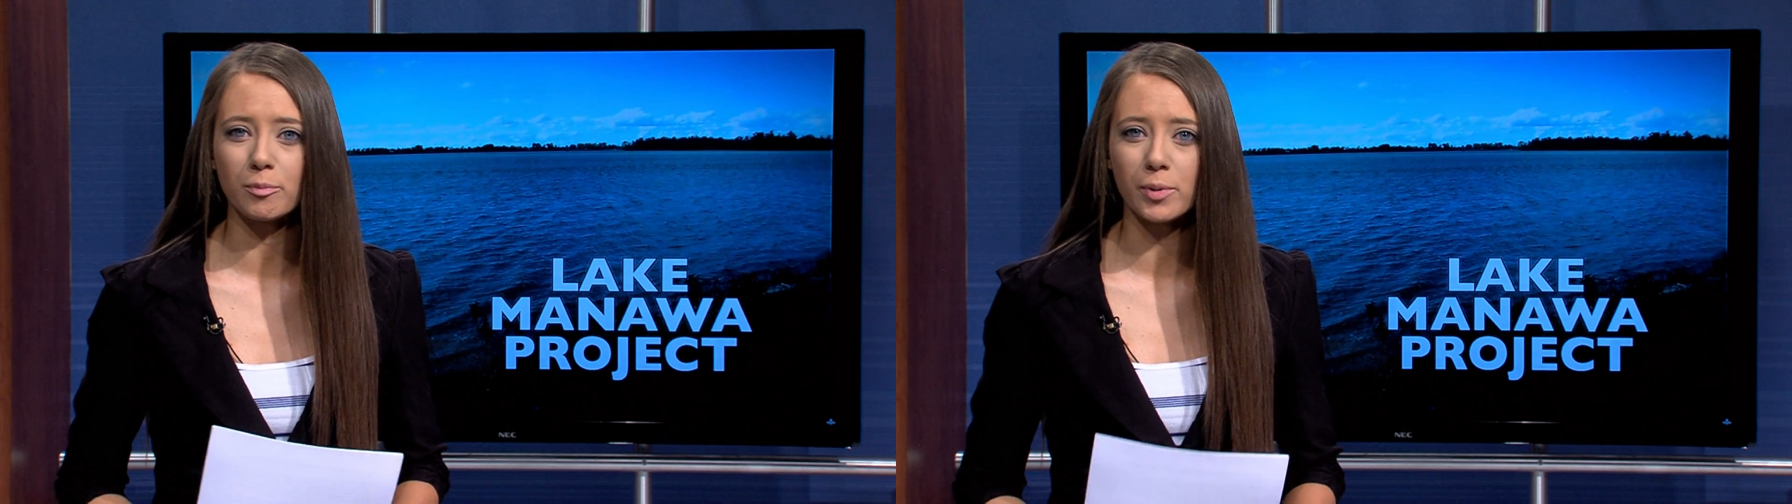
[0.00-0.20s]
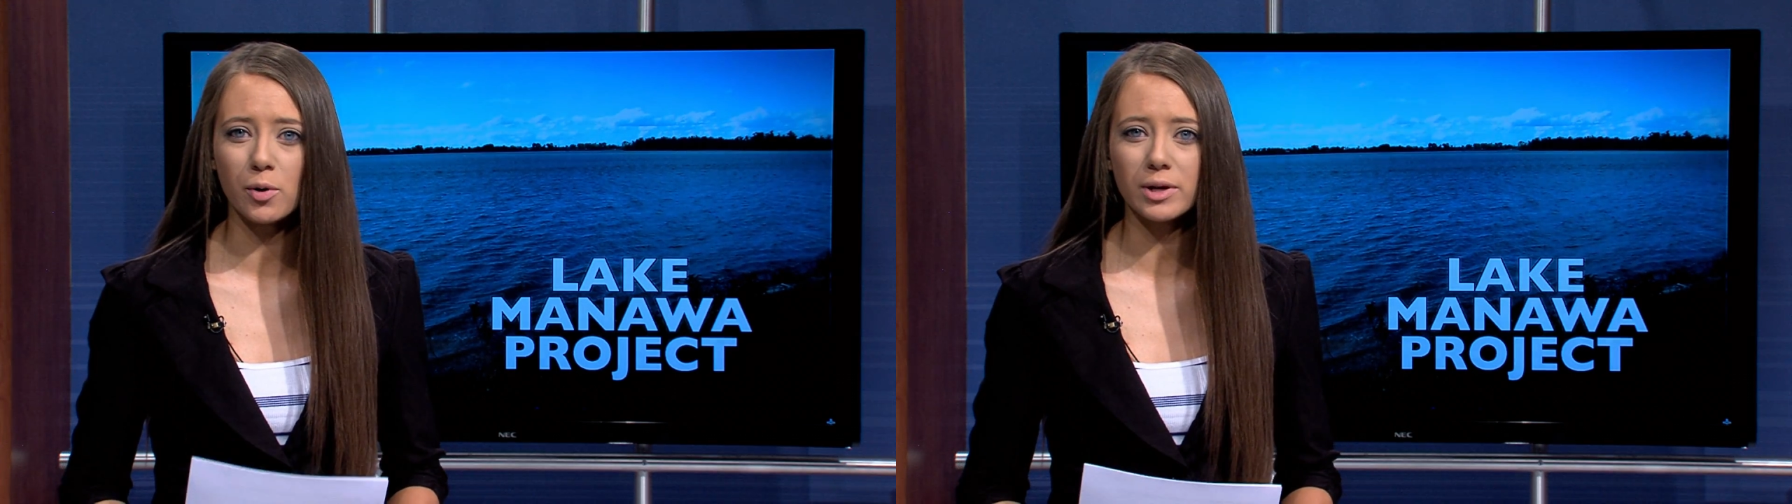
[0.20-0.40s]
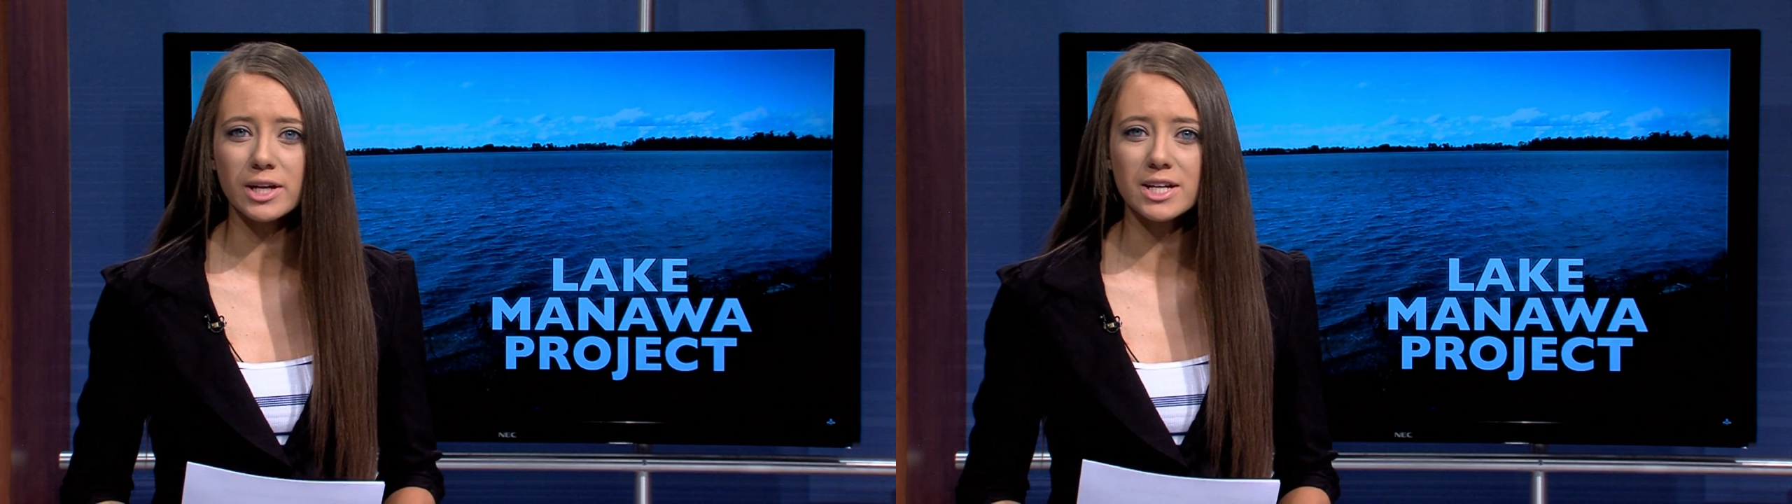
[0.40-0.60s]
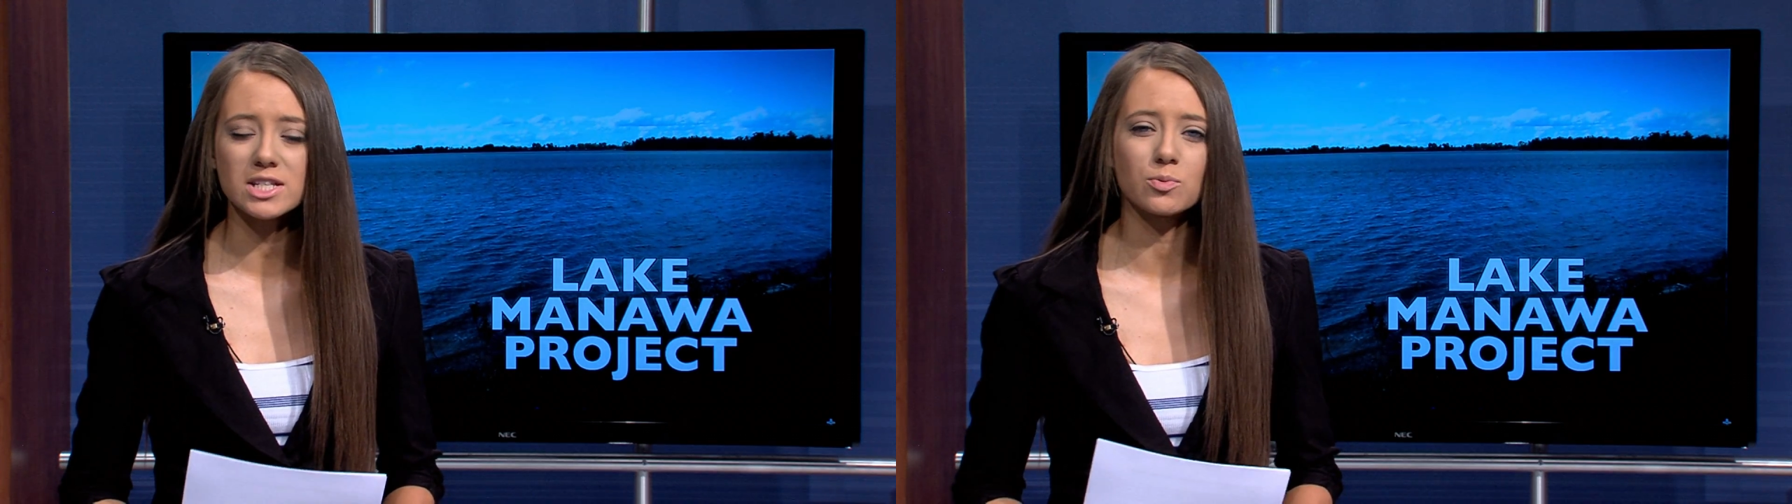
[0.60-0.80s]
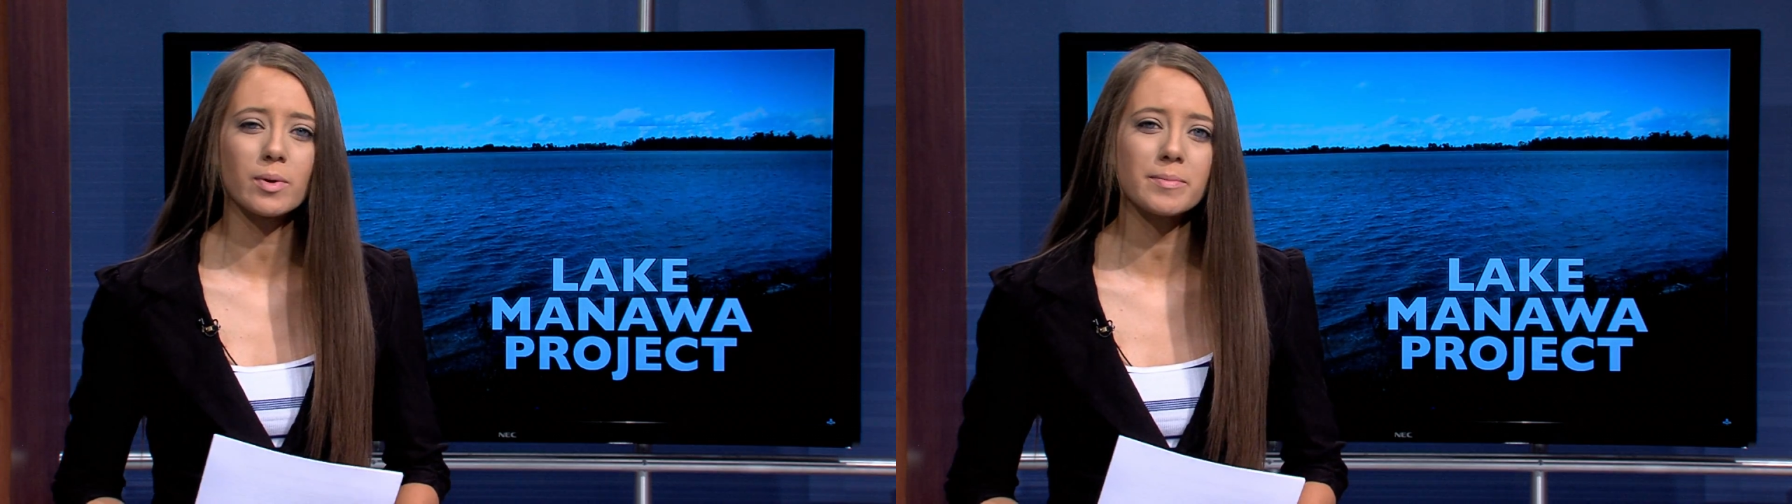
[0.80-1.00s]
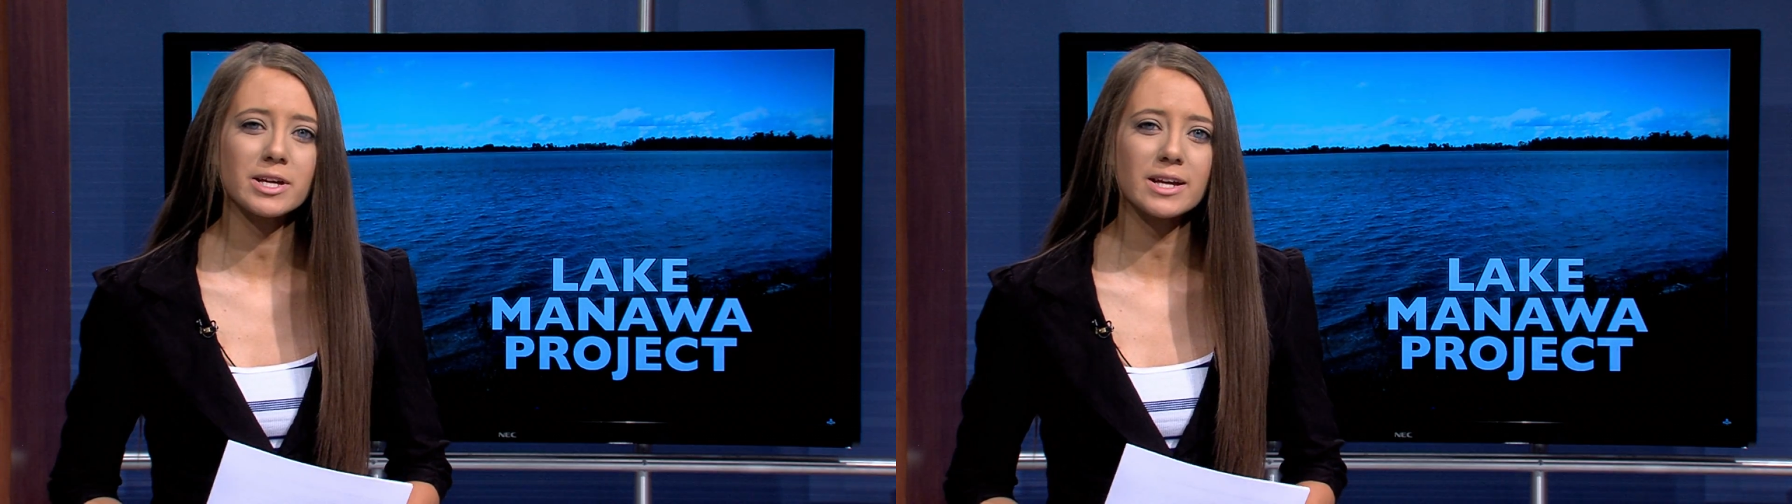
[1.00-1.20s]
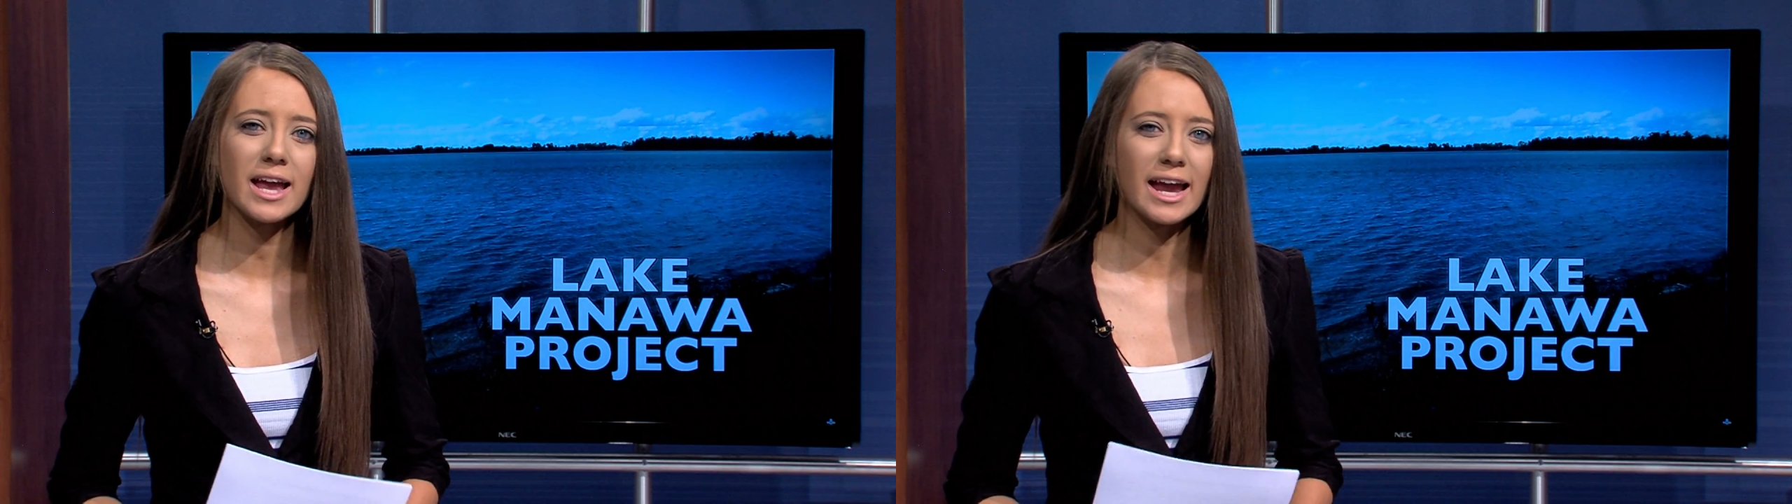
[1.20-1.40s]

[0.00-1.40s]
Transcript: boating, swimming,